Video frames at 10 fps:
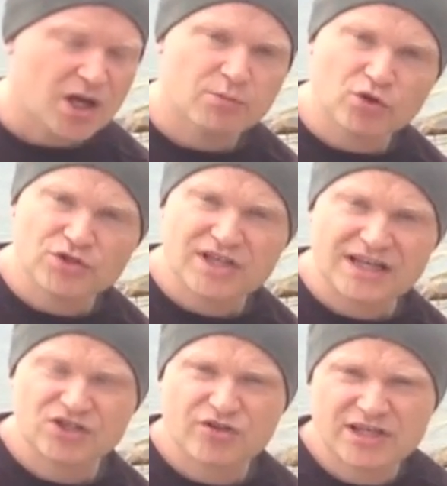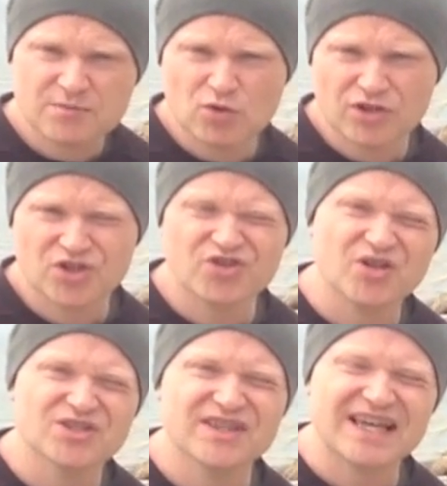but also has transport
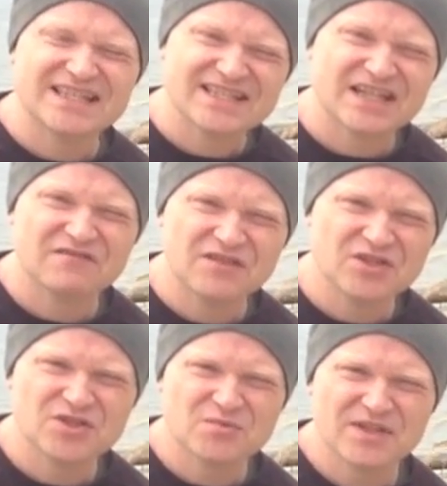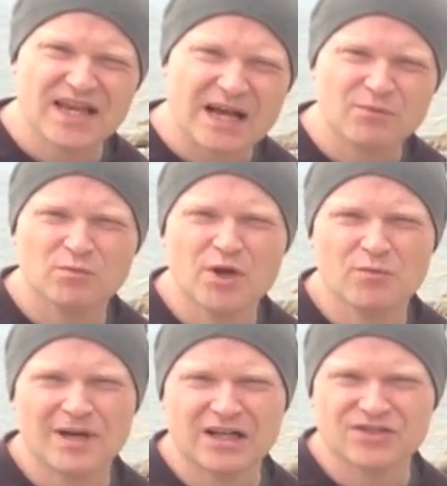controls, and they're designed for use with Apple
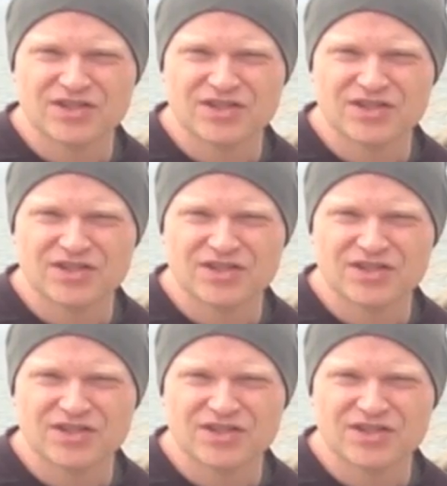mobiles,